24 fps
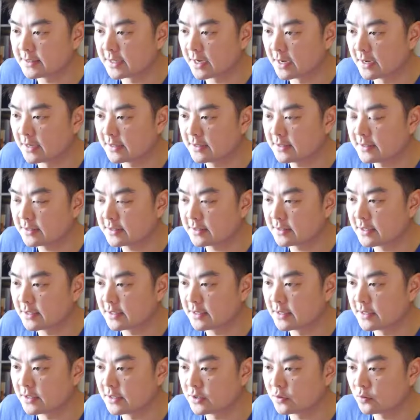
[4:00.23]
does
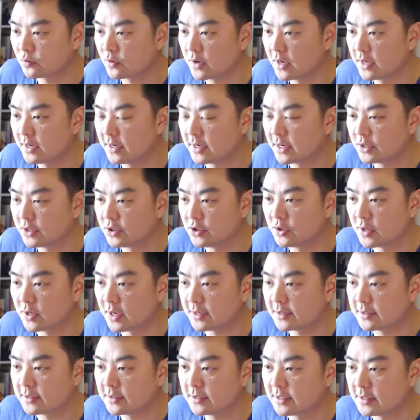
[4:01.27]
is when a new
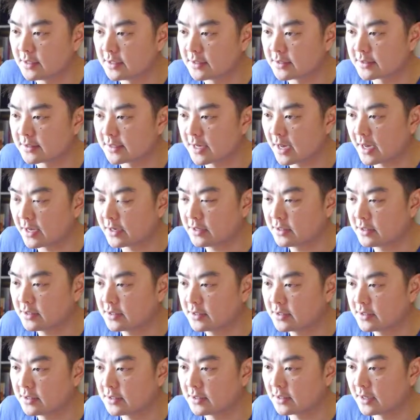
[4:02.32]
entity is added,
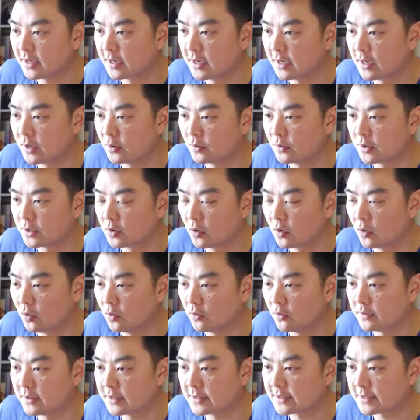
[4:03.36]
we
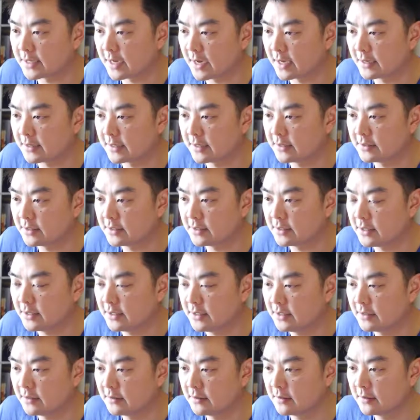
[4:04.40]
call this add
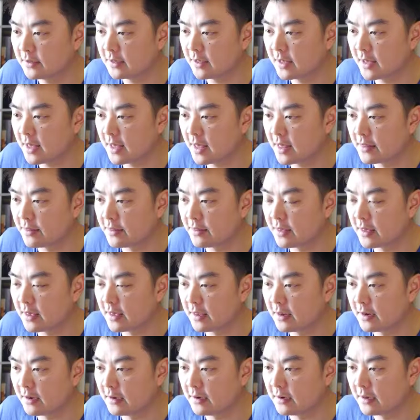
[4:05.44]
entity, and
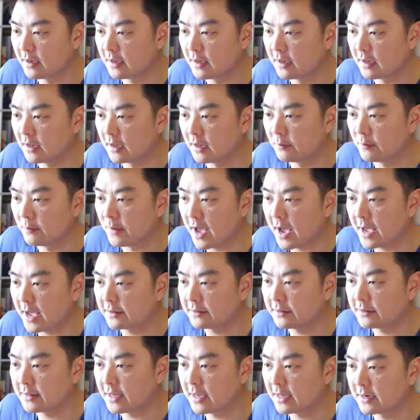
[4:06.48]
then
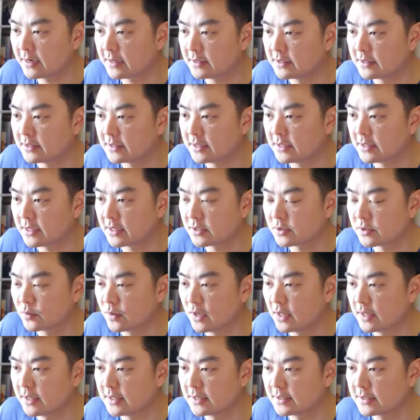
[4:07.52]
add that entity as
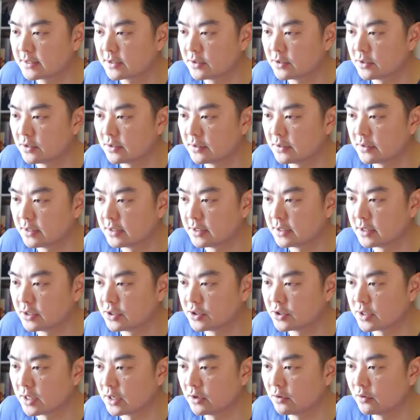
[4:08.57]
well as to the
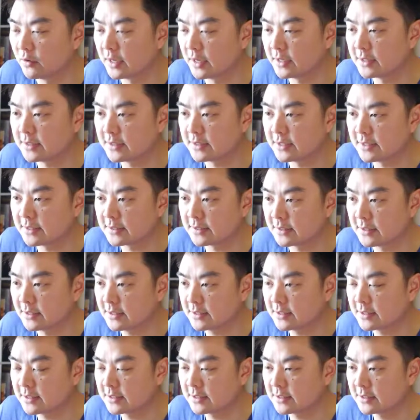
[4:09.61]
general entities
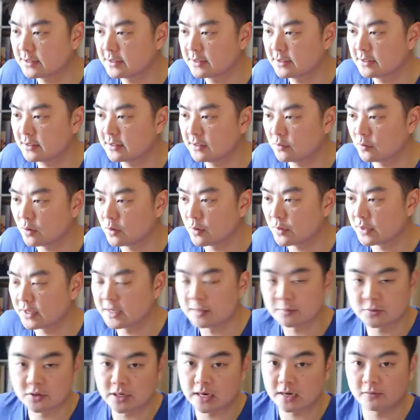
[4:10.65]
list, where we
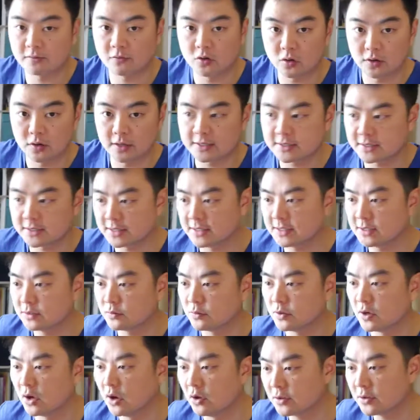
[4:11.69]
keep track of all entities.
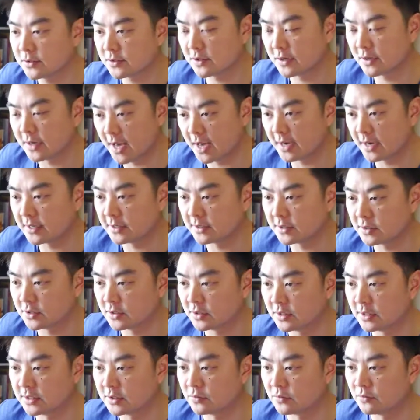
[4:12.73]
We also add it to
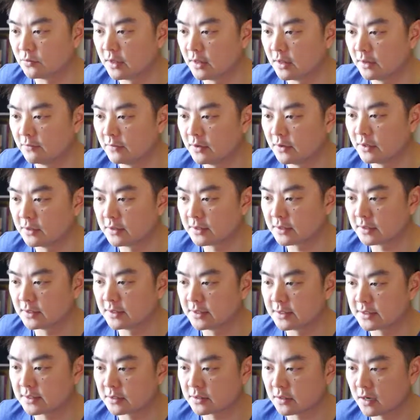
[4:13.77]
its relevant
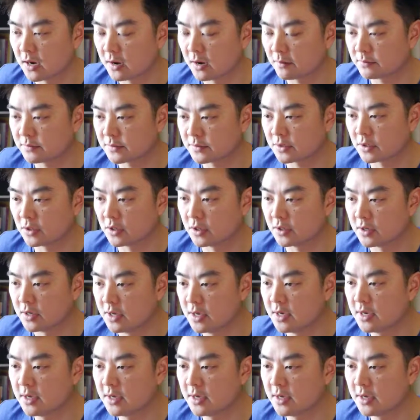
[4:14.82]
list type. So